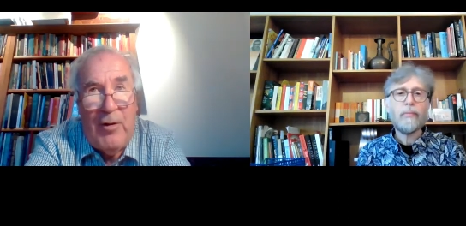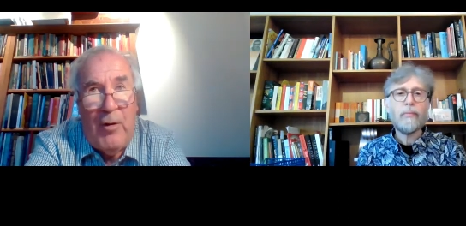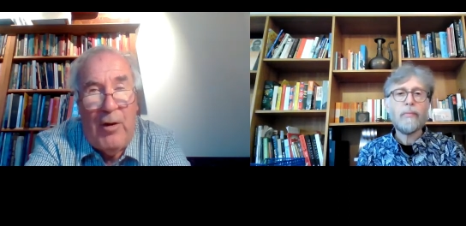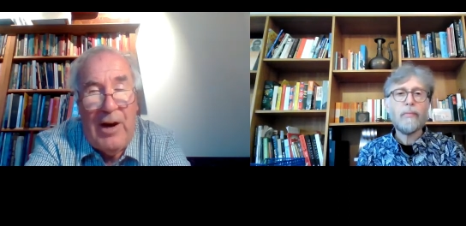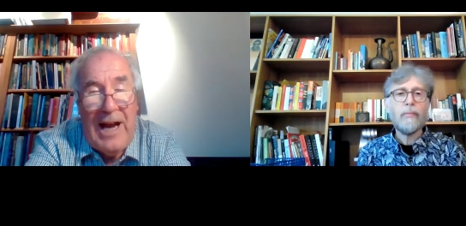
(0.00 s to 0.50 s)

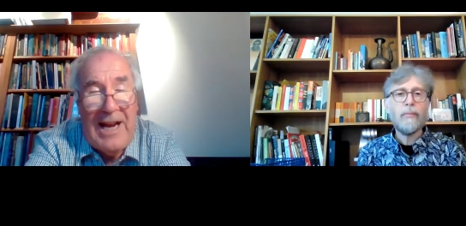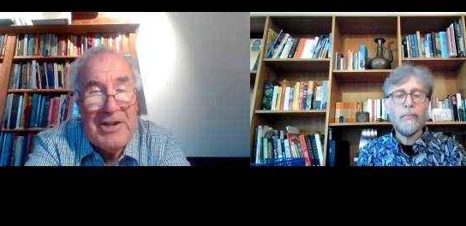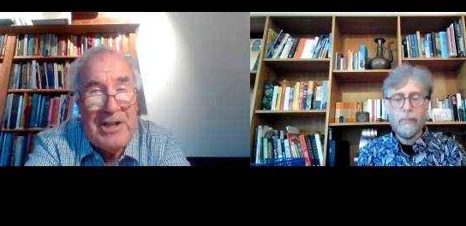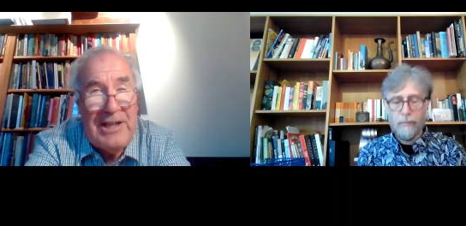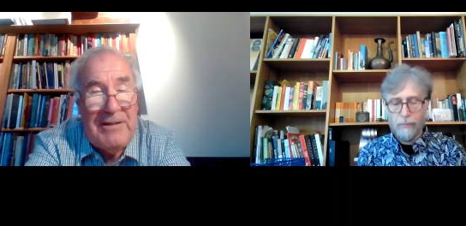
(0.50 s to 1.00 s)
Speaker 1: or as
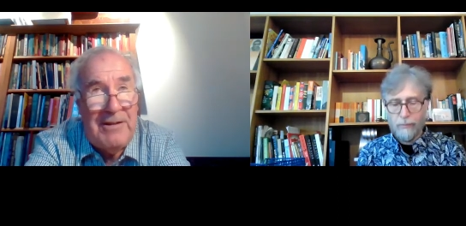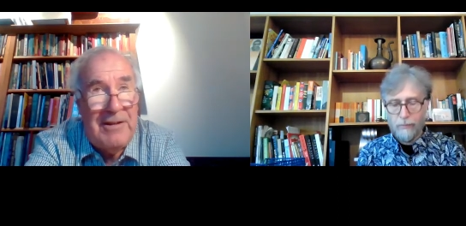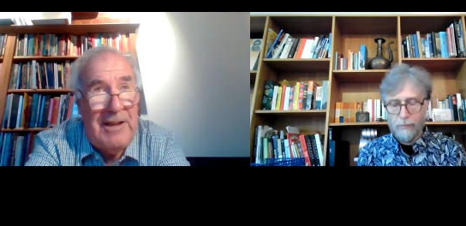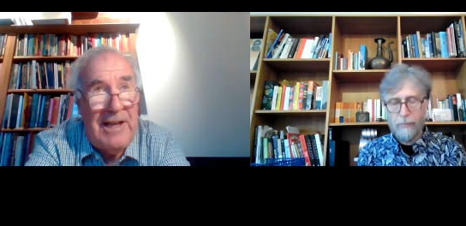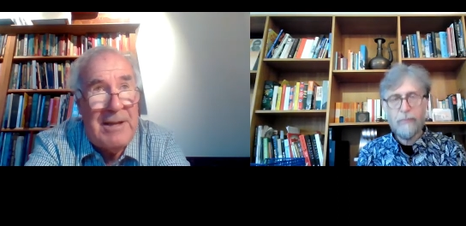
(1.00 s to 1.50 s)
she
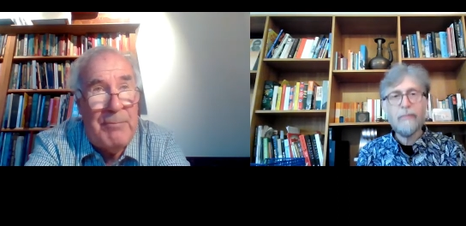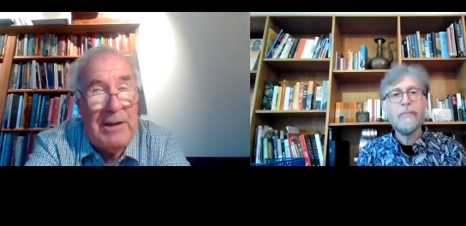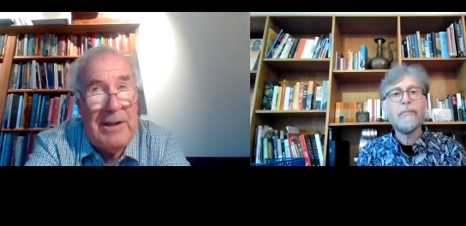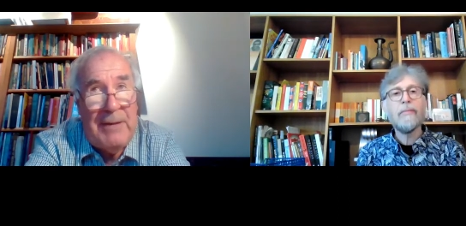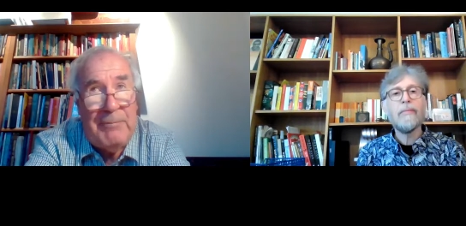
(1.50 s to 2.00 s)
later
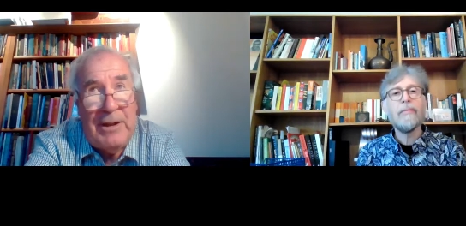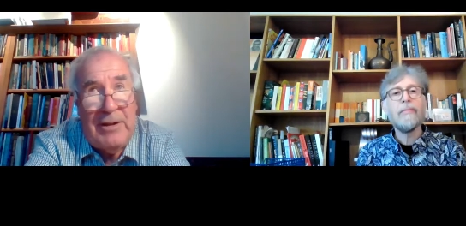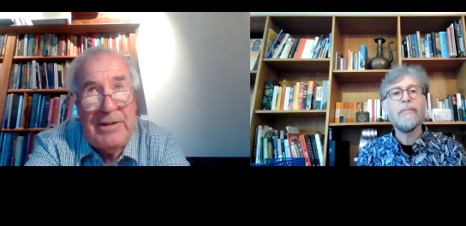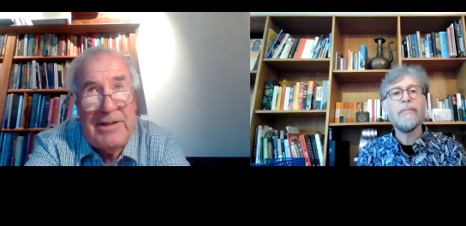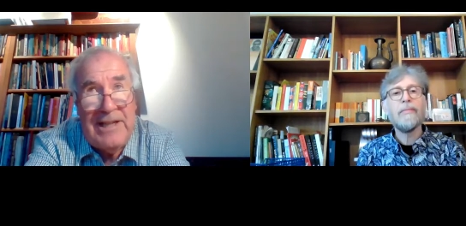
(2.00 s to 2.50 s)
became
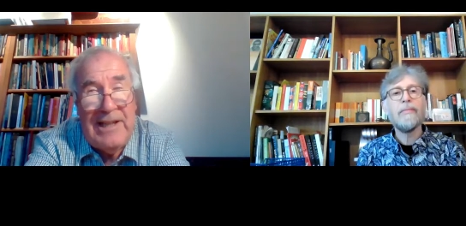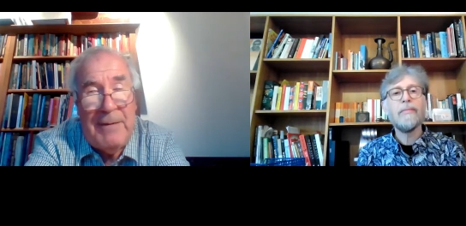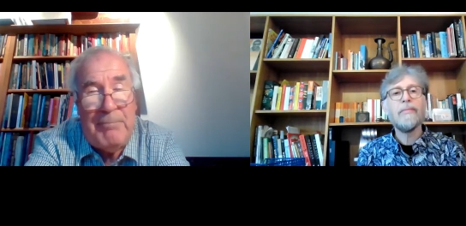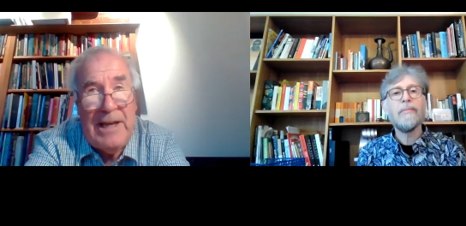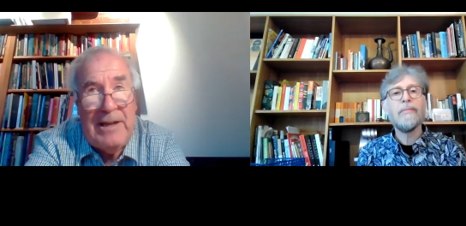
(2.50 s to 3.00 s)
known,
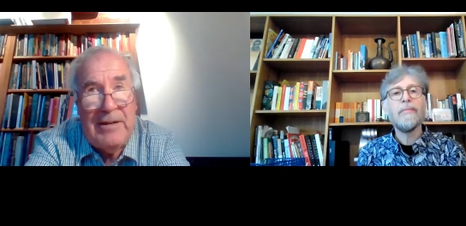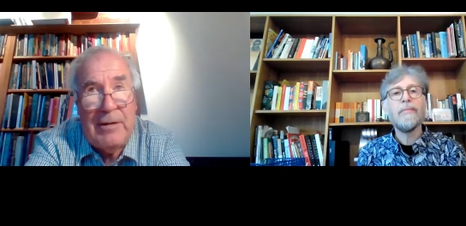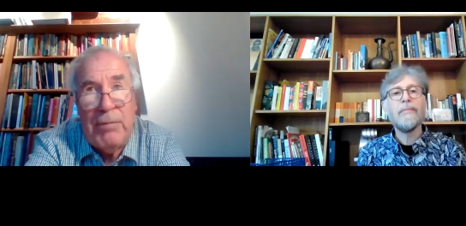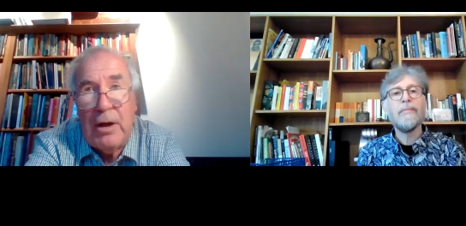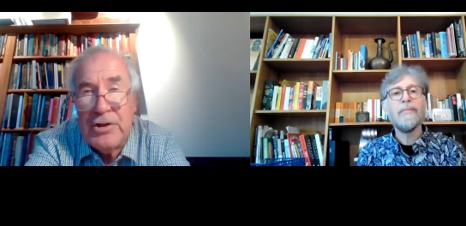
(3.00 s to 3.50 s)
Celia Payne
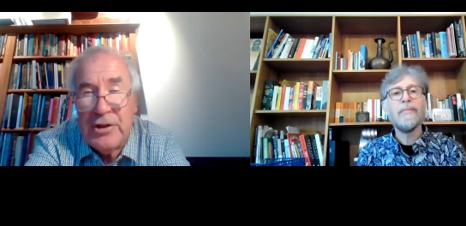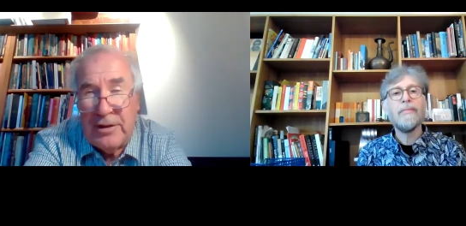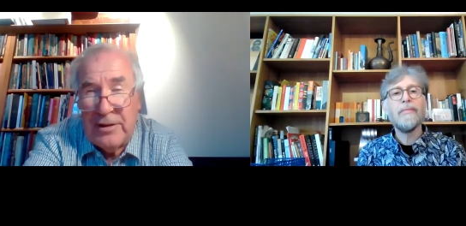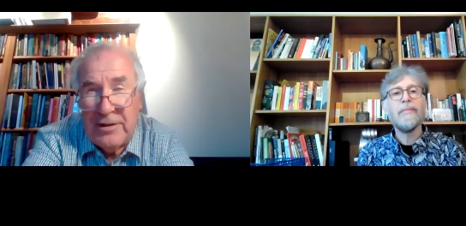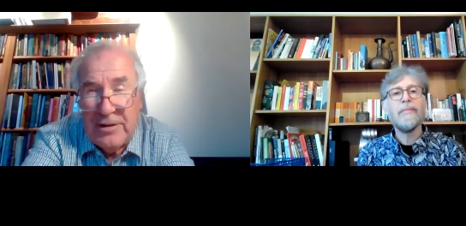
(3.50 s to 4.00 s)

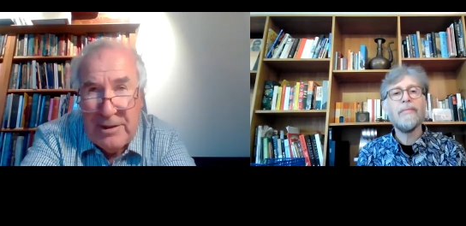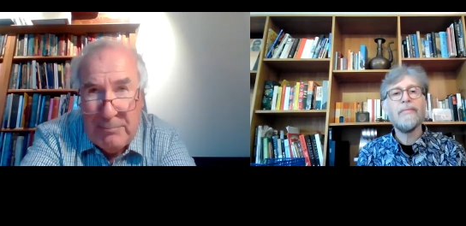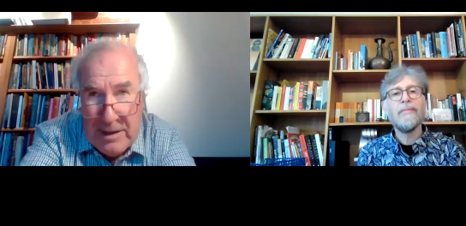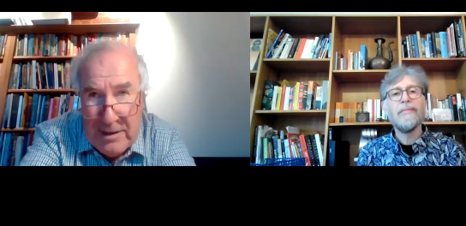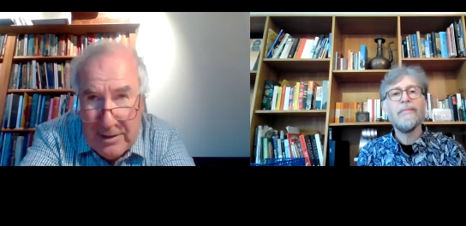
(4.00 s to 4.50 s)
Gaposchkin, because she
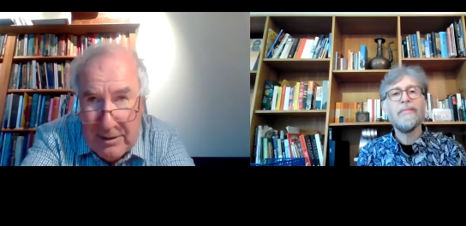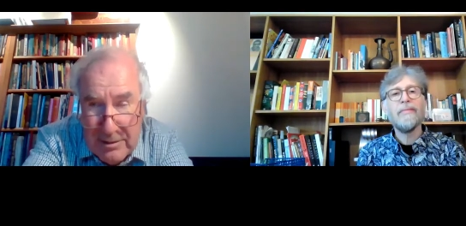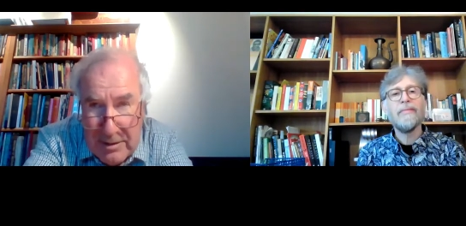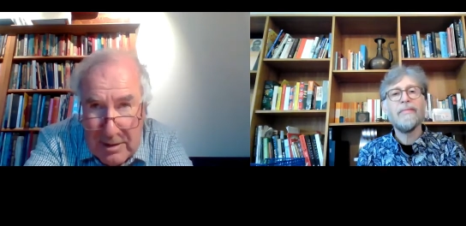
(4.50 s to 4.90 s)
married a,